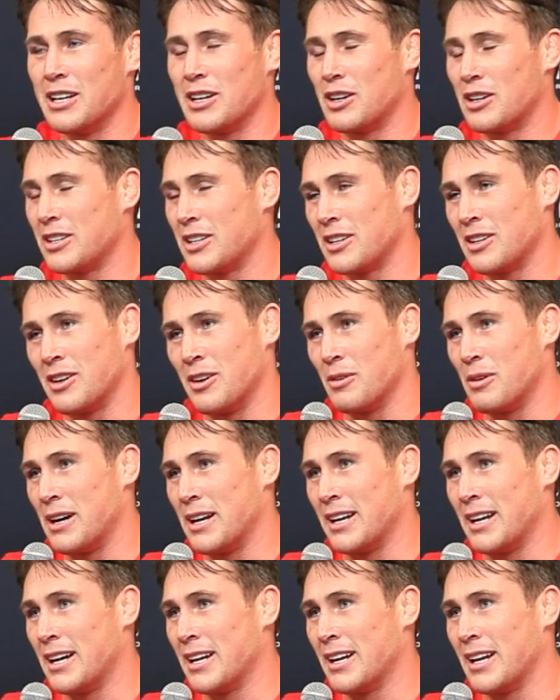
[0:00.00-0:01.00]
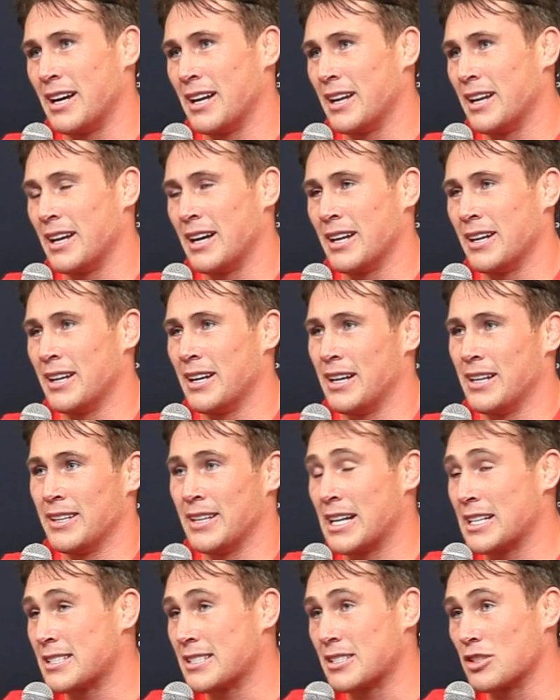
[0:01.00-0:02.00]
you know,
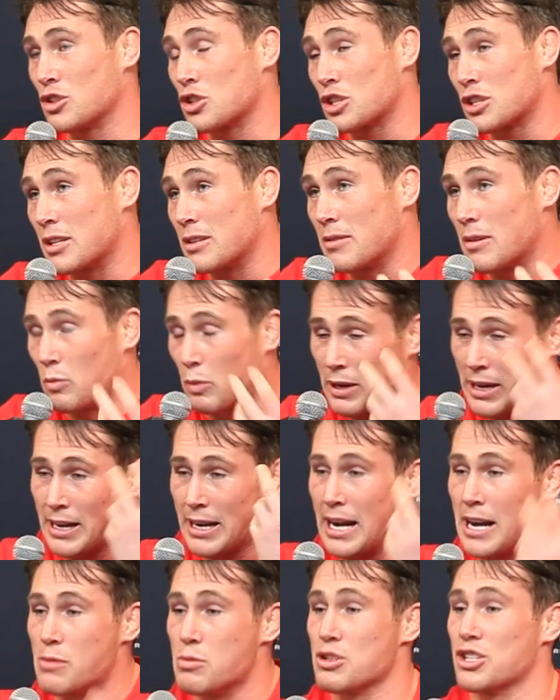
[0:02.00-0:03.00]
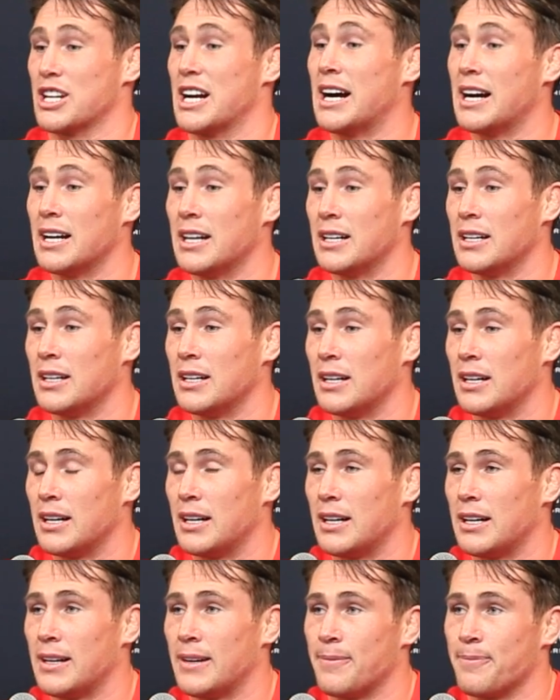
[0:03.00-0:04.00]
and that's just where I was at.
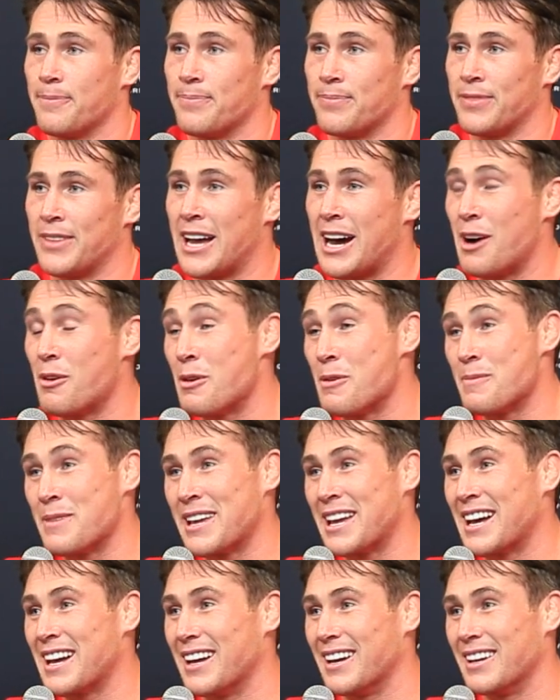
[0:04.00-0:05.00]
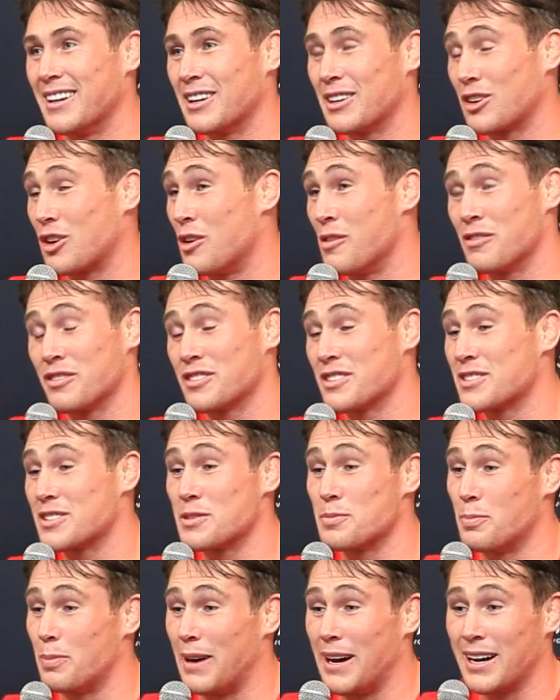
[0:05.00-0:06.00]
Now I'm here, confidence
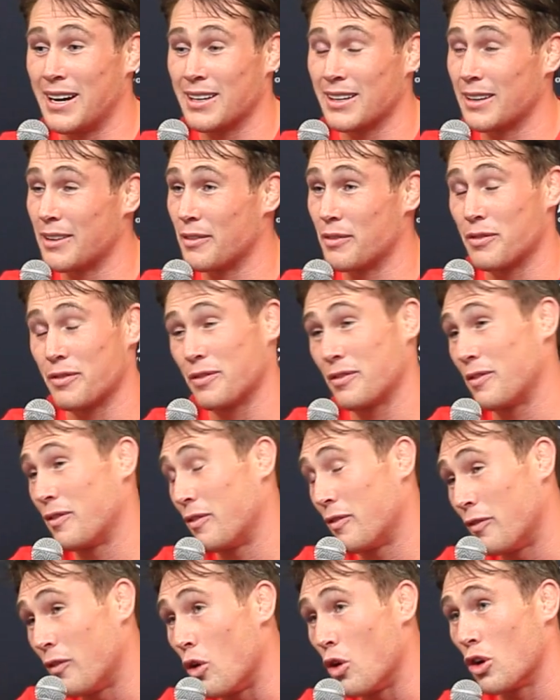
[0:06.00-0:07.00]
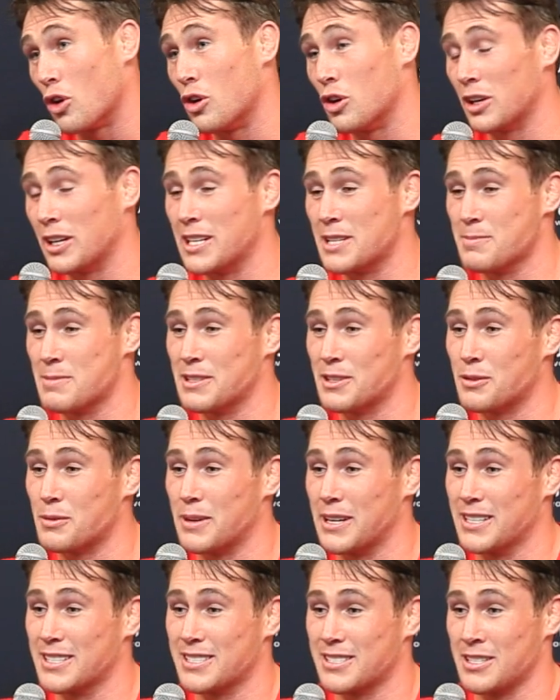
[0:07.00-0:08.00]
is back, like. Fuck all these
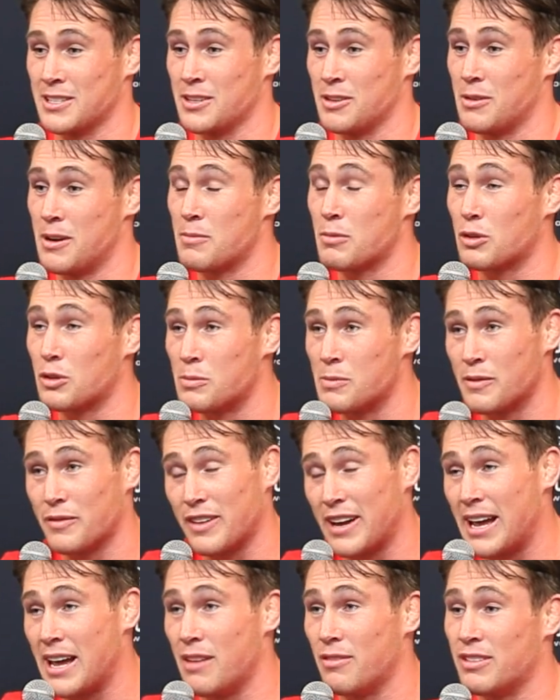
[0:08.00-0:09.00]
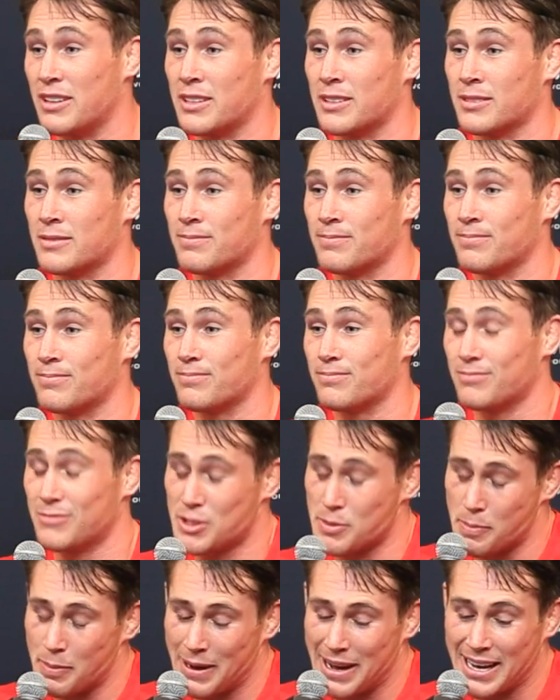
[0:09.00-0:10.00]
middleweights, you know, I'm coming for everything.
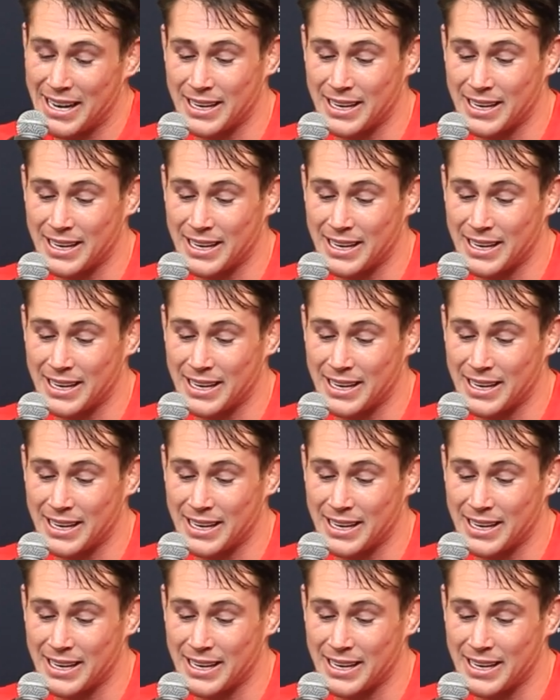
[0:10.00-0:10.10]
It's back.